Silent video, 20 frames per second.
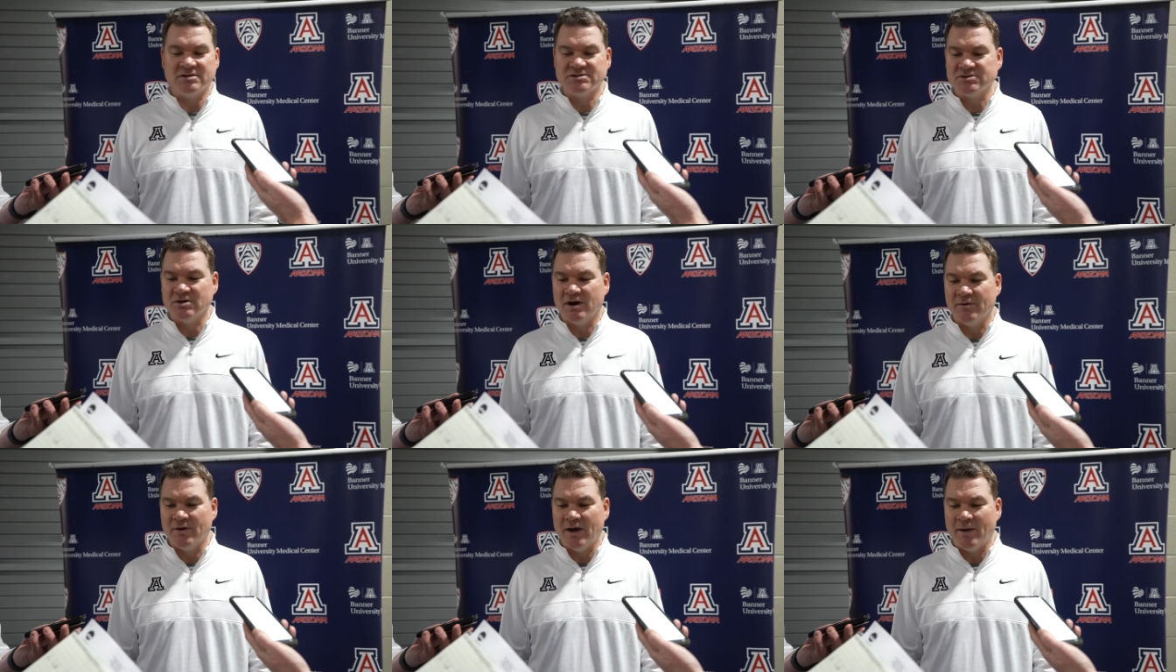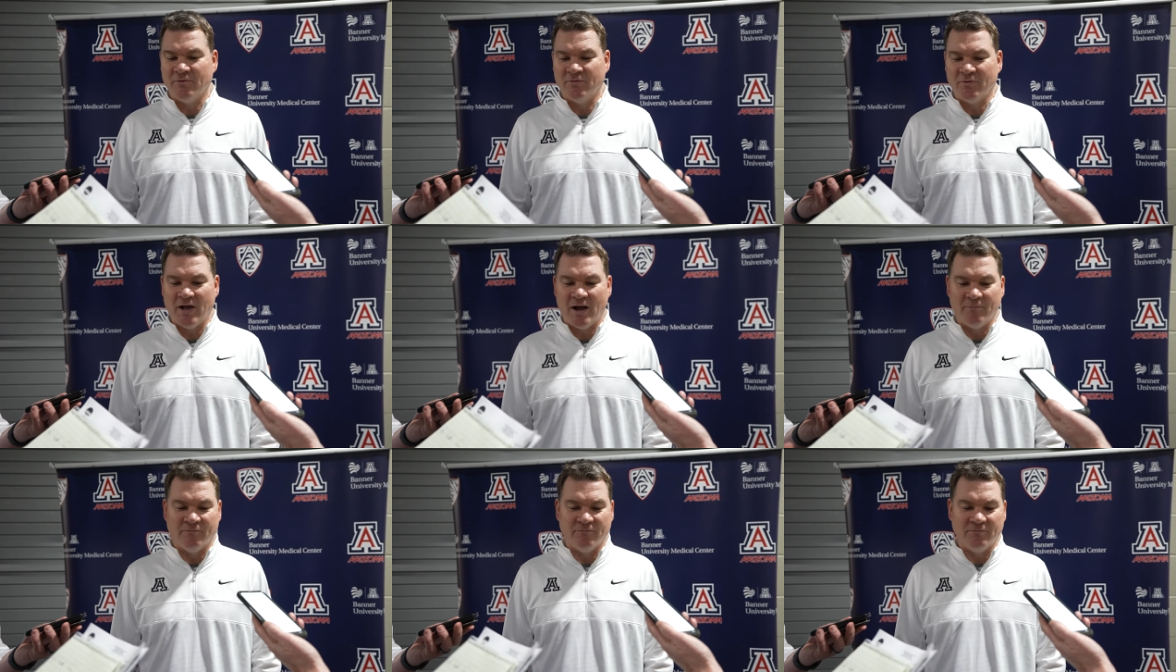So I'm,
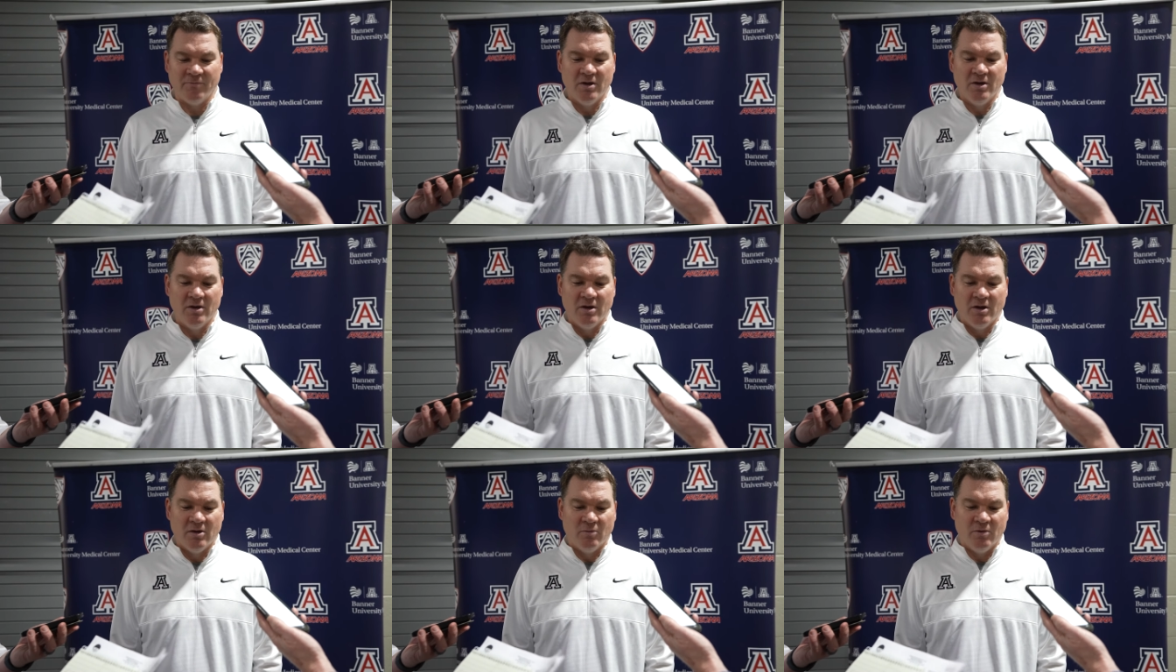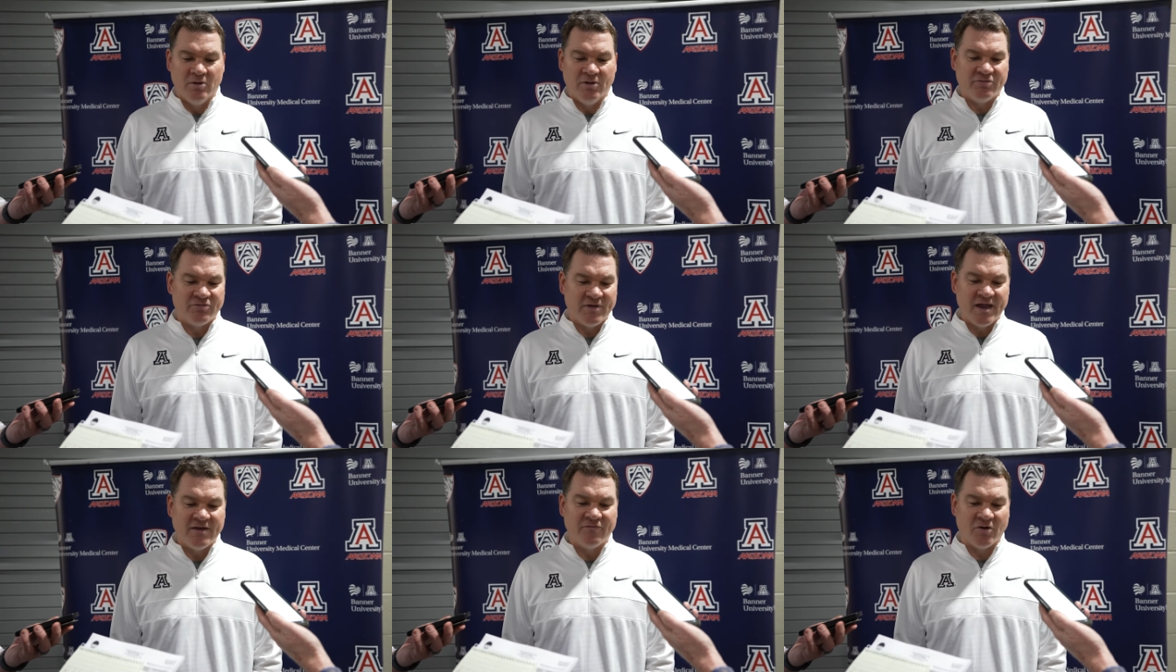I'm
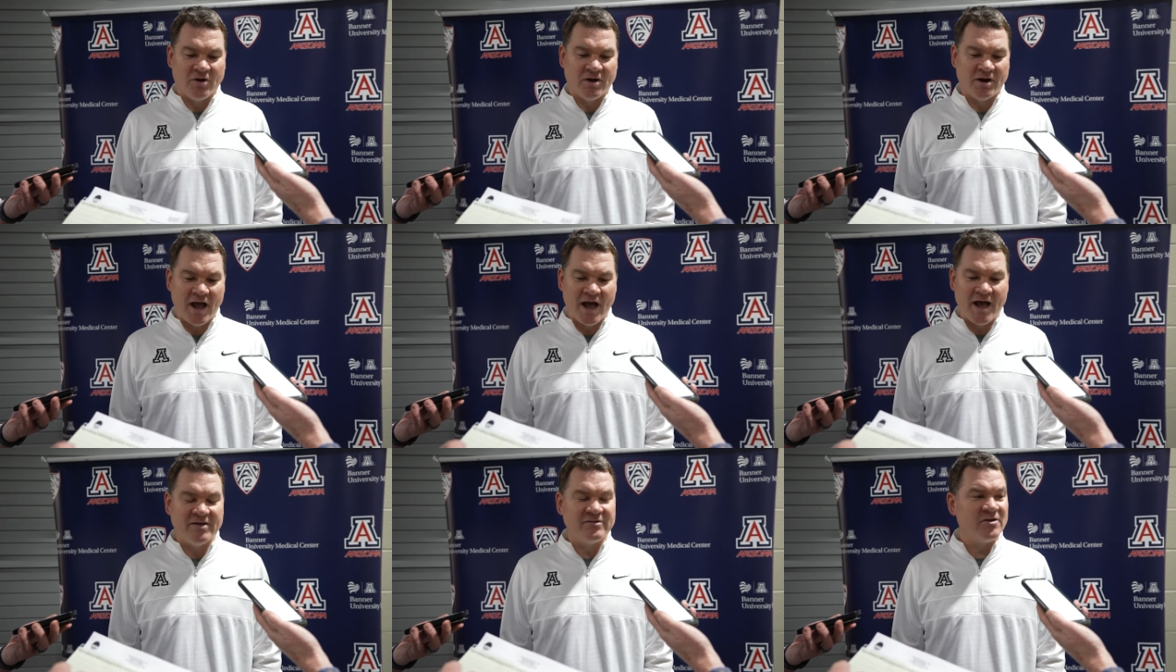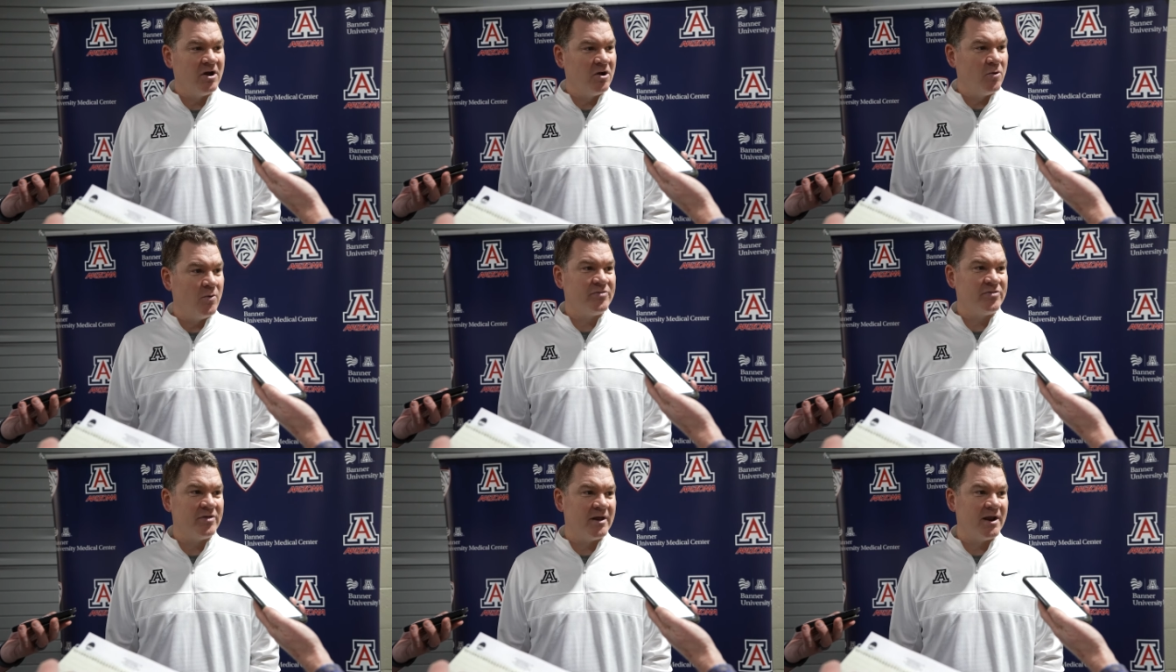really thankful our guys
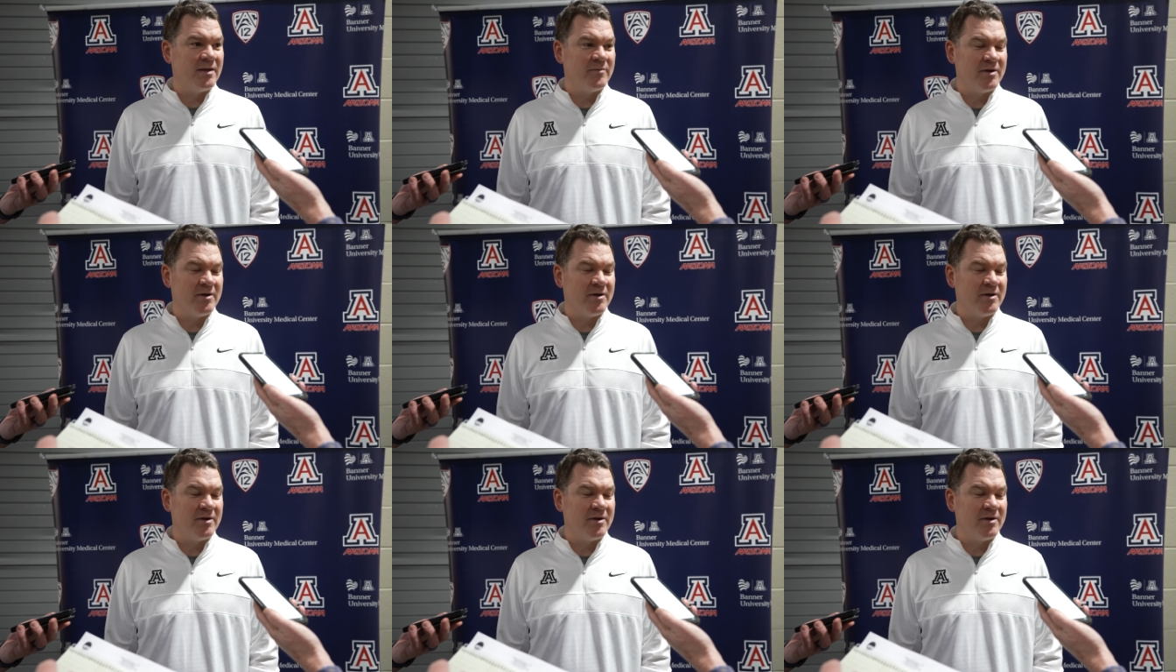hung with it.